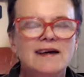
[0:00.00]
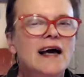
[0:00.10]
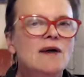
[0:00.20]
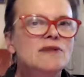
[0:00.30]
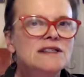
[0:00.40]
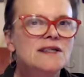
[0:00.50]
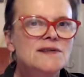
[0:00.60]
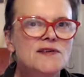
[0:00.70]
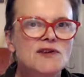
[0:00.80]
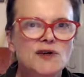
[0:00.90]
How many times
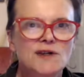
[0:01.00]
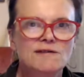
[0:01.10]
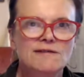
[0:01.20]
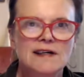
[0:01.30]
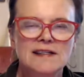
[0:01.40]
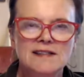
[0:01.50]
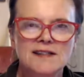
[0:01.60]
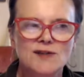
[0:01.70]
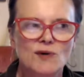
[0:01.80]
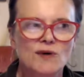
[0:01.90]
have you heard
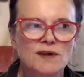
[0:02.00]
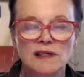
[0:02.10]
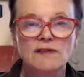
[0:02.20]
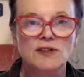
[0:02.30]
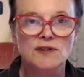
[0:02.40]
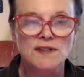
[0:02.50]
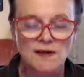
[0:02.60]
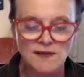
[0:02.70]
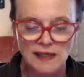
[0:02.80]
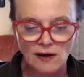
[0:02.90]
friends or even yourself
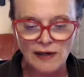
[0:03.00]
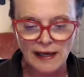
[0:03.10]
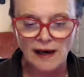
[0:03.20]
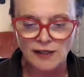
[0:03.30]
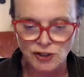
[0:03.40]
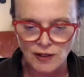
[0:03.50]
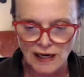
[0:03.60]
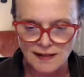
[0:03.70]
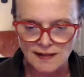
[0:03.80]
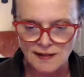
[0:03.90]
say, okay, I
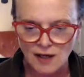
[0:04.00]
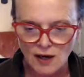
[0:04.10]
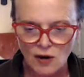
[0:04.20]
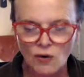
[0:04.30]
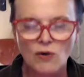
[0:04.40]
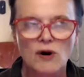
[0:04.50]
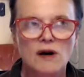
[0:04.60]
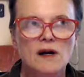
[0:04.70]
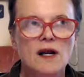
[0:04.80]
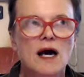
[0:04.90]
trust,
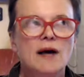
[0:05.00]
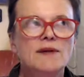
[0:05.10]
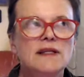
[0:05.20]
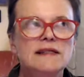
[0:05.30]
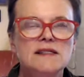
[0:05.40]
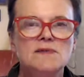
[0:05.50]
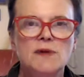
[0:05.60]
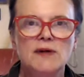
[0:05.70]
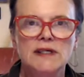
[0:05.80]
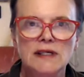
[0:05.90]
or I'm going to let
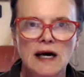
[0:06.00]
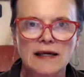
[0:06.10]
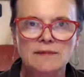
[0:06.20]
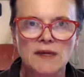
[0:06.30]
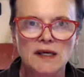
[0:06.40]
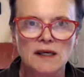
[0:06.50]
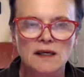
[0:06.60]
spirit guide me?